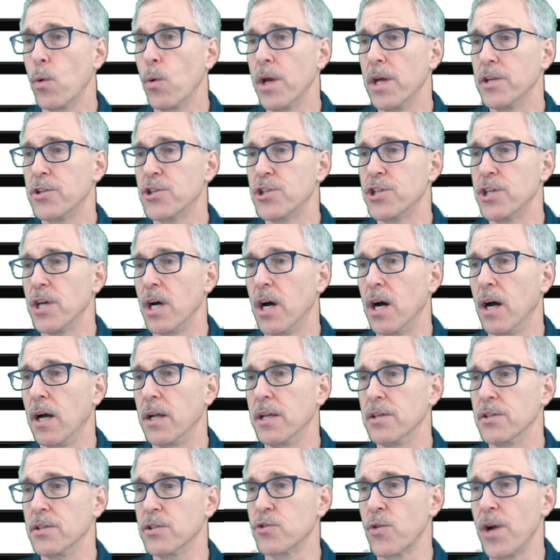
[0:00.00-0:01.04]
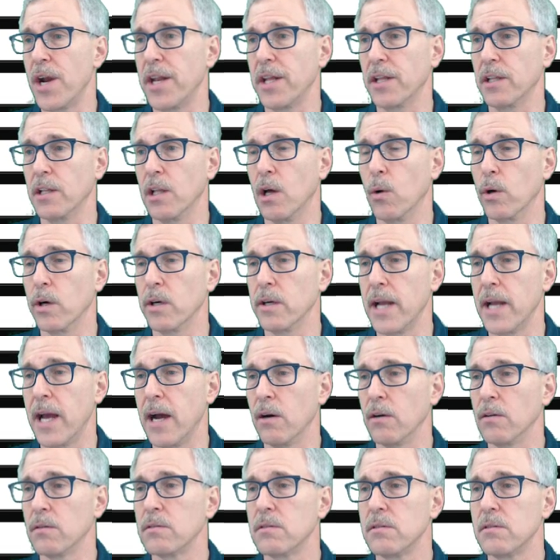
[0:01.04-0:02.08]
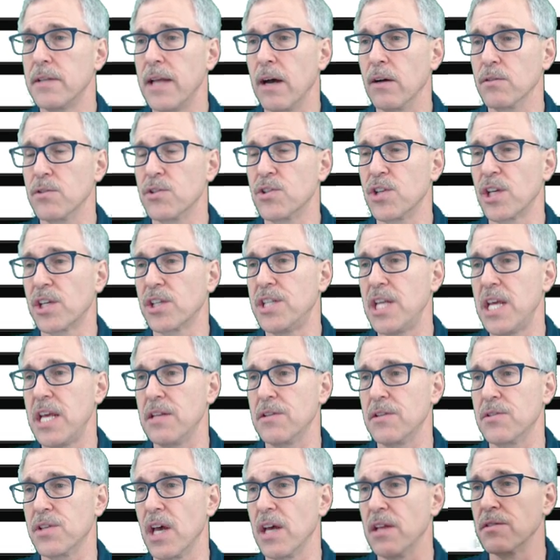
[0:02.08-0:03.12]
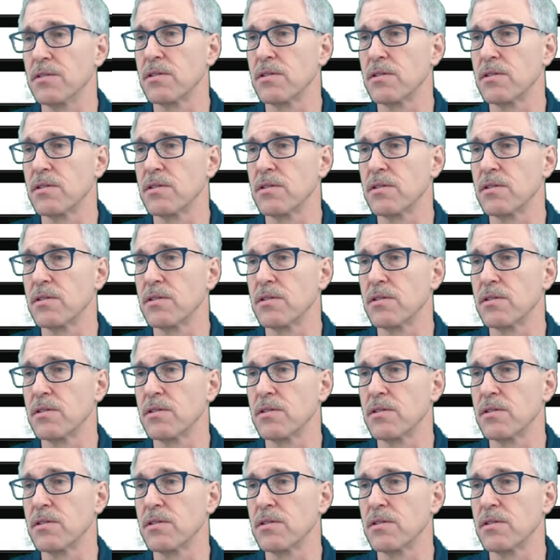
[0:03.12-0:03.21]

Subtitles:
which is trading lower now, down 16